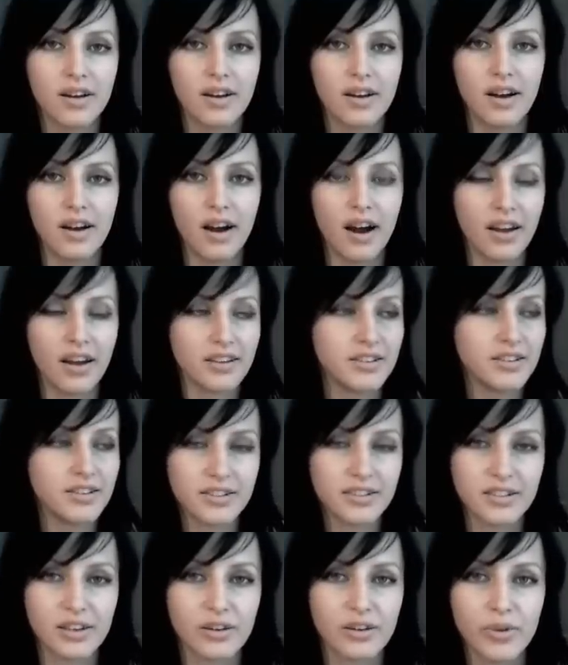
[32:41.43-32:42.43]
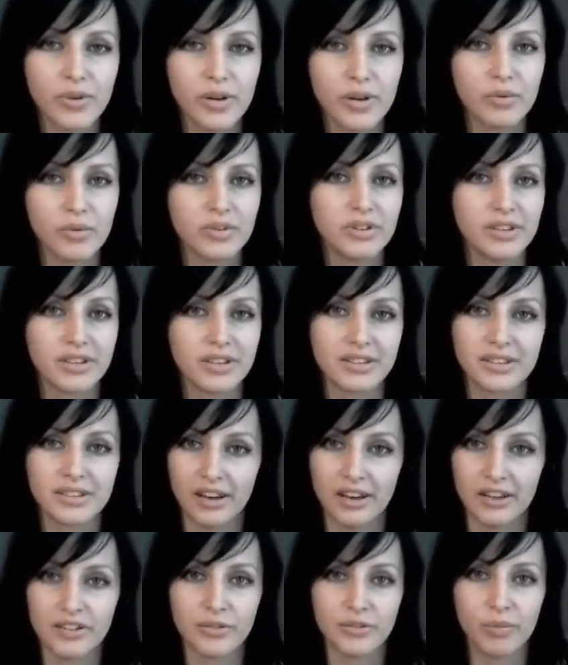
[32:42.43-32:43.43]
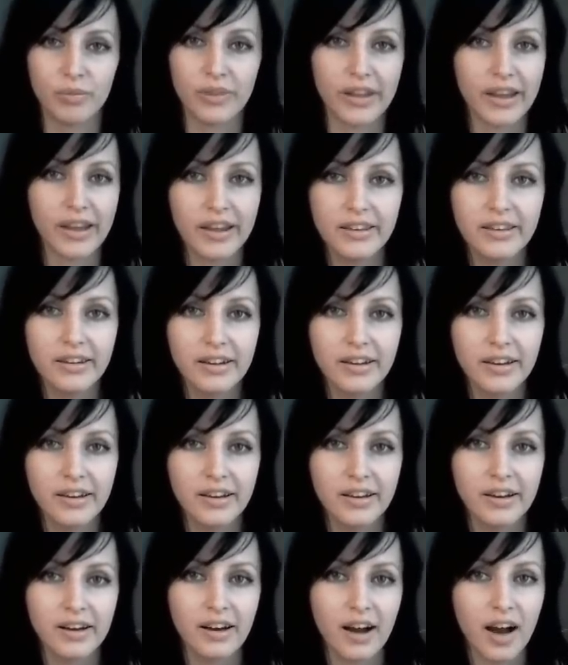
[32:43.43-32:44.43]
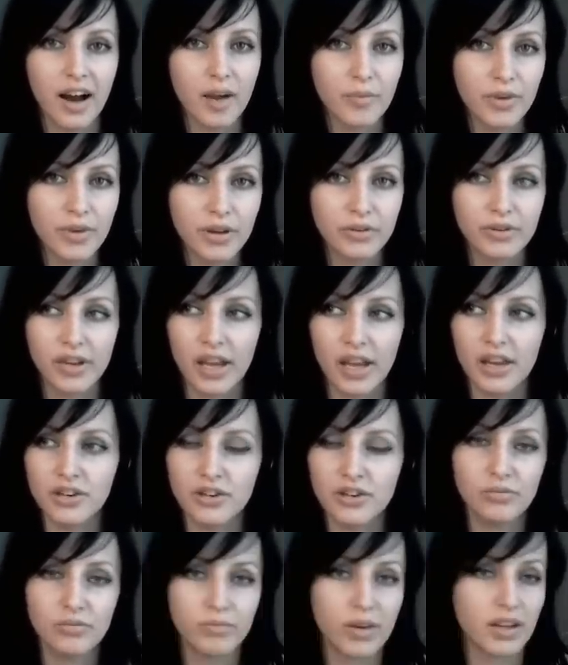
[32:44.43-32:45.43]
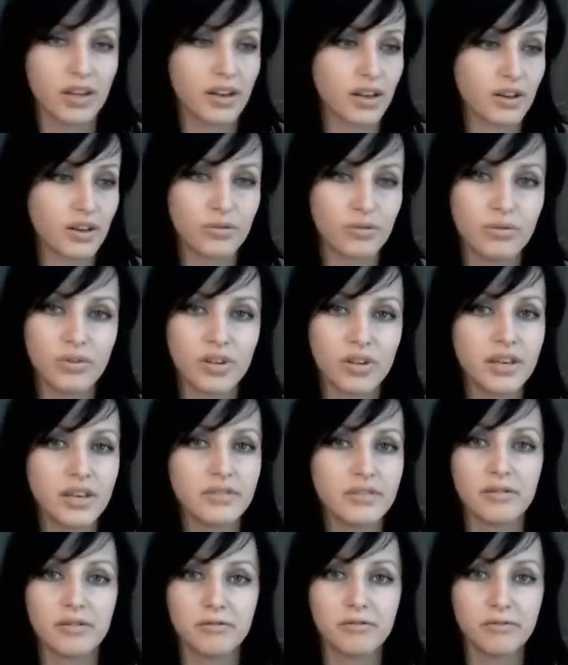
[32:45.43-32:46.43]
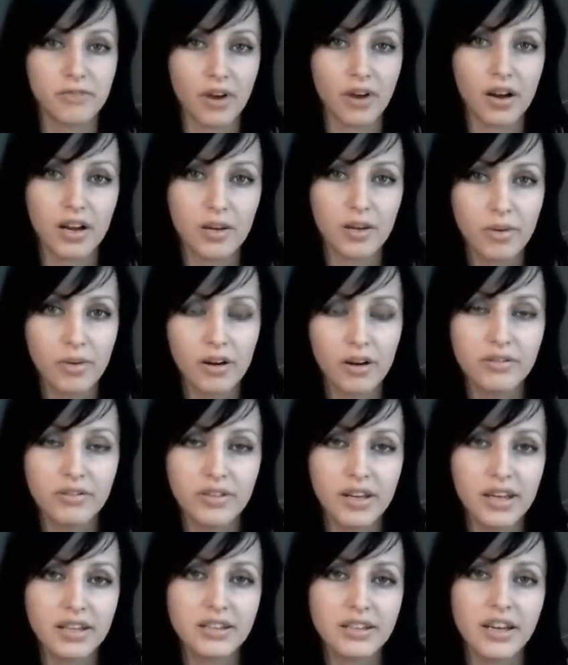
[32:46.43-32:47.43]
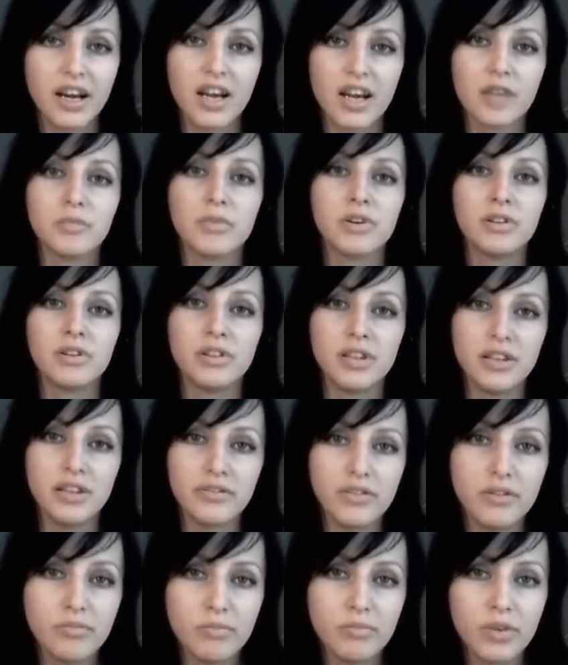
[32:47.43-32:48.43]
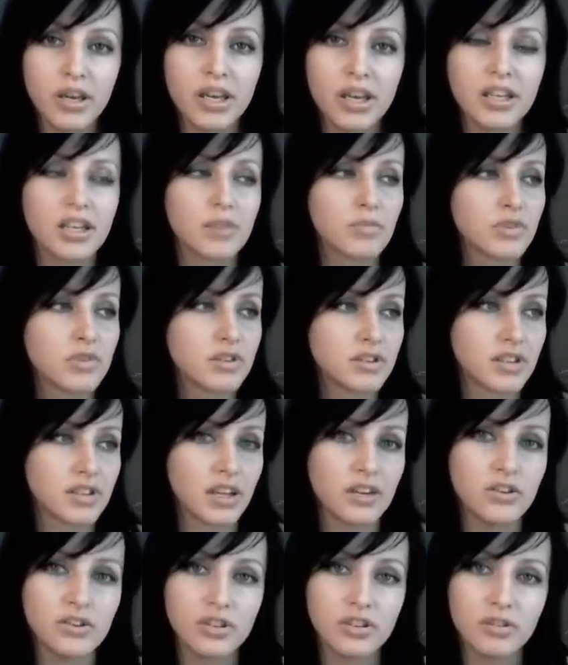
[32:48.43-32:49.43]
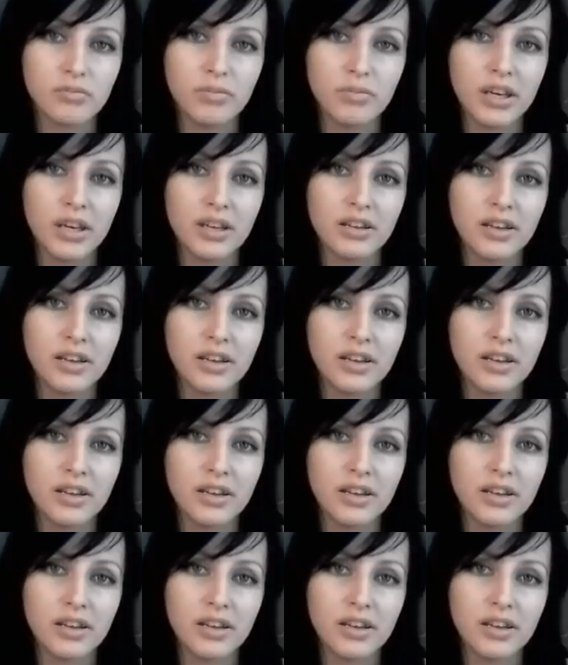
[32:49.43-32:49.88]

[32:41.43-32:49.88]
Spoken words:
I disagree with this God's plan. I'm a creation, but I couldn't give a fuck about that. I'm a living being, I'm a sentient being.